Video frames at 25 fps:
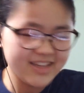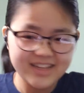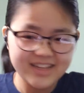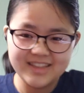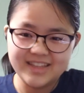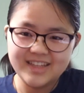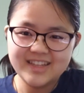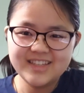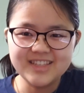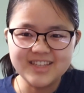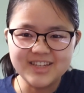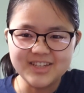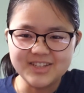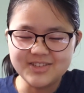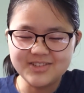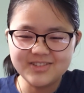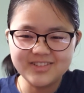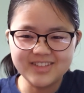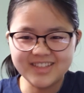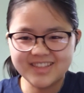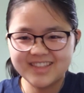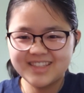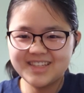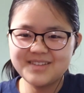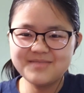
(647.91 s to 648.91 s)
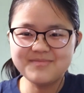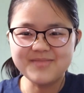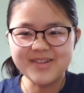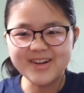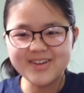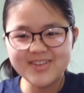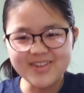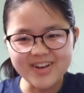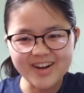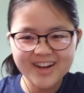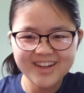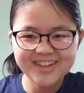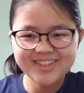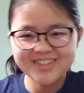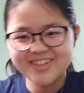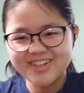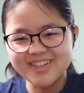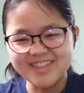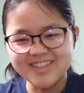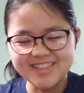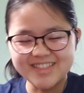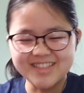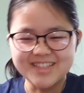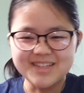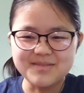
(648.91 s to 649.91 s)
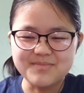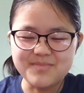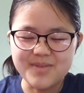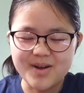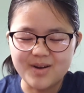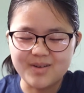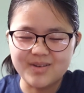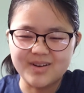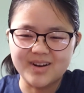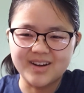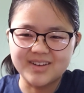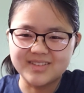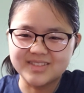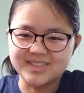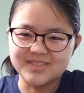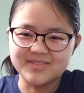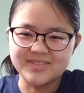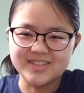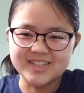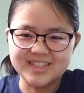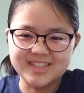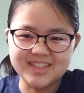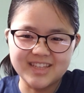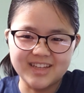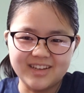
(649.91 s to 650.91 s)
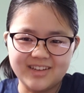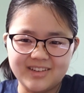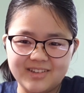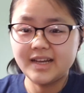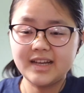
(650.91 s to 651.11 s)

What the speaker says: They teach you that the mitochondria is the powerhouse of the cell.